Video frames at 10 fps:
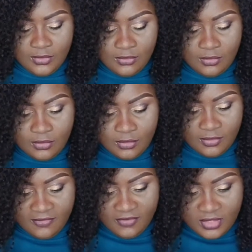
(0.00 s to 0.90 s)
So
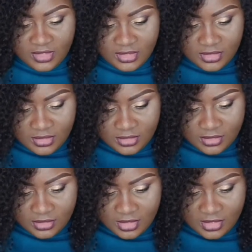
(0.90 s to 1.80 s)
the
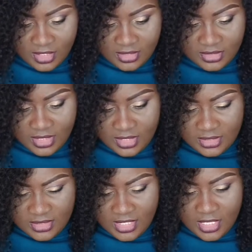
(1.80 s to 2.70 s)
first thing here
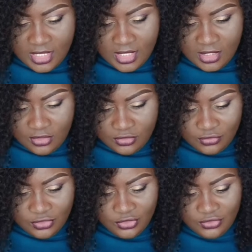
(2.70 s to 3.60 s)
says,
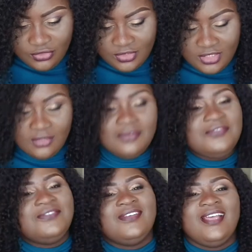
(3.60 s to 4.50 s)
introduce yourself.